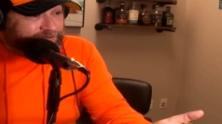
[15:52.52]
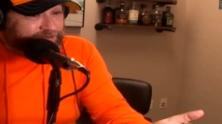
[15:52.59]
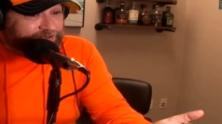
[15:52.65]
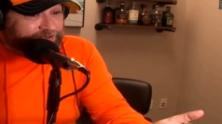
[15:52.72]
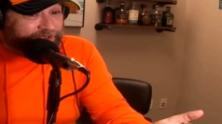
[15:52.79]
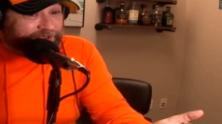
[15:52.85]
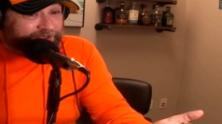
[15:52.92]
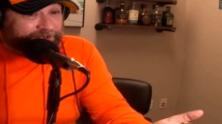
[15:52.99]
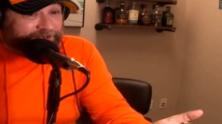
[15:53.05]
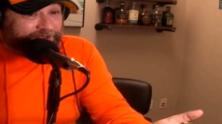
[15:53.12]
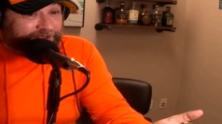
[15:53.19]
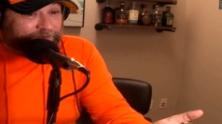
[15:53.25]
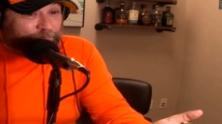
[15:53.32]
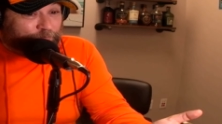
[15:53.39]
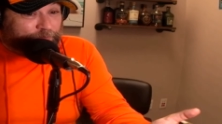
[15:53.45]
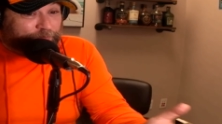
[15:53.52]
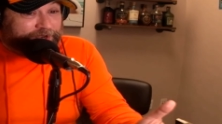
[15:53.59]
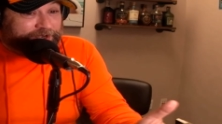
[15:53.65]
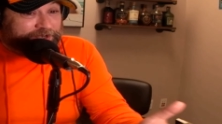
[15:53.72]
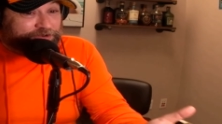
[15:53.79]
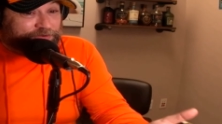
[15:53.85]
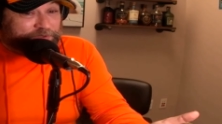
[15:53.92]
Uh-oh. and and we uh,
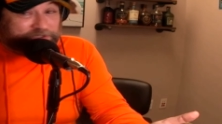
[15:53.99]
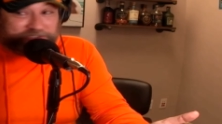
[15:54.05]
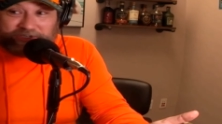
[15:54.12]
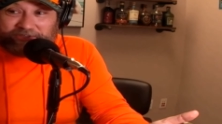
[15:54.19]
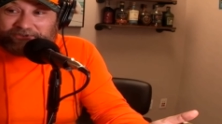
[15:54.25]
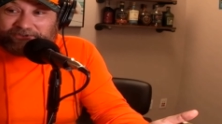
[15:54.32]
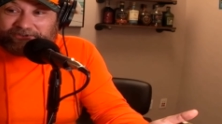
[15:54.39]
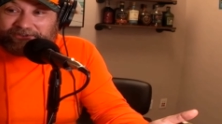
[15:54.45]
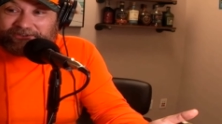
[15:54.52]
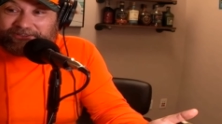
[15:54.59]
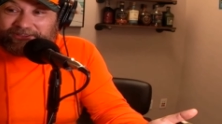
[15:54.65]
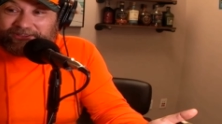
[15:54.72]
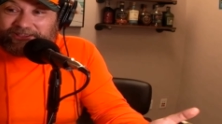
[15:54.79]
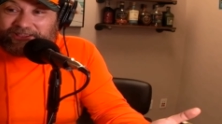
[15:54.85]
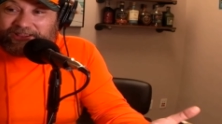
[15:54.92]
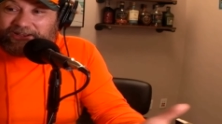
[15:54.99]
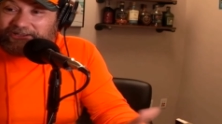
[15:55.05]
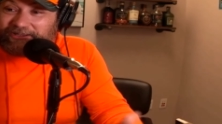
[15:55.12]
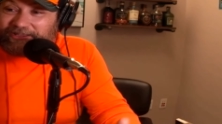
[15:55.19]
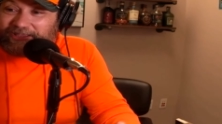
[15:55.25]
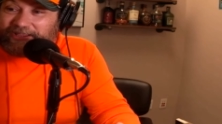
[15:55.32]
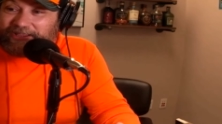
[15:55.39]
ran into uh, each other, and
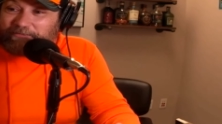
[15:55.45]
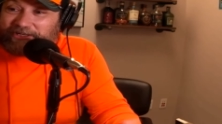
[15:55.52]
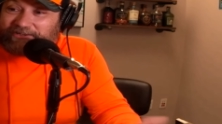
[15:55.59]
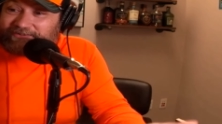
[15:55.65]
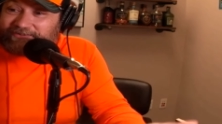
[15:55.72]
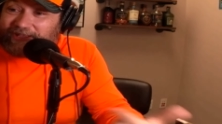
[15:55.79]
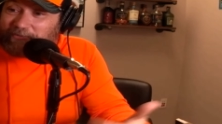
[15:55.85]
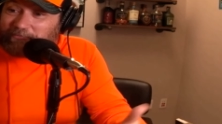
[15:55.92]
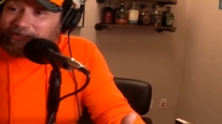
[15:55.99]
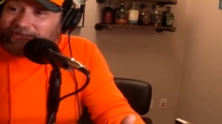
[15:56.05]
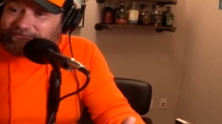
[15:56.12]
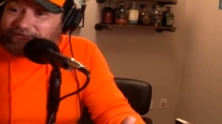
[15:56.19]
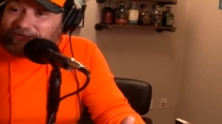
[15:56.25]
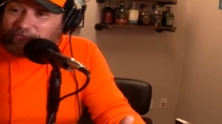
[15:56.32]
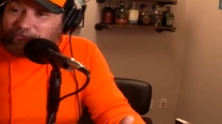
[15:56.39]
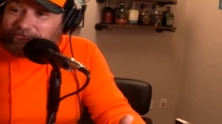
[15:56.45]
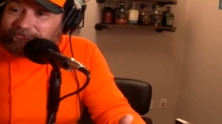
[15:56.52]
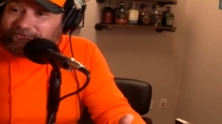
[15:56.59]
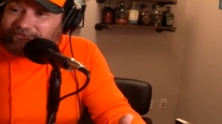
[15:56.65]
he came and he sat at my table.